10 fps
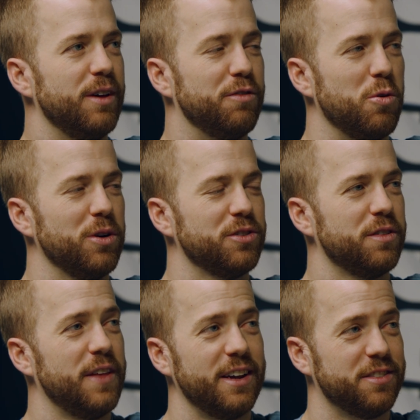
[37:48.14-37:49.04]
Of course.
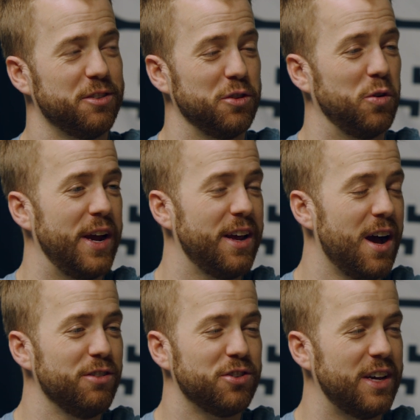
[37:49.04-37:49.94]
Thanks. This is a great
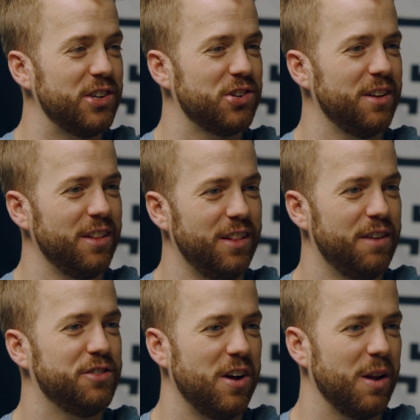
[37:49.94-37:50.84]
conversation.
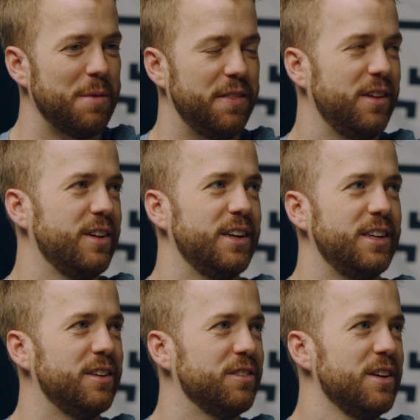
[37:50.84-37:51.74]
Love talking about these
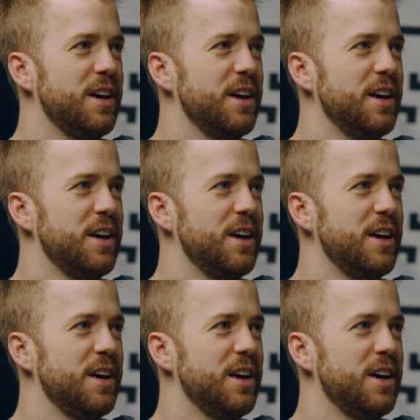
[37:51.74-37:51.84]
ideas.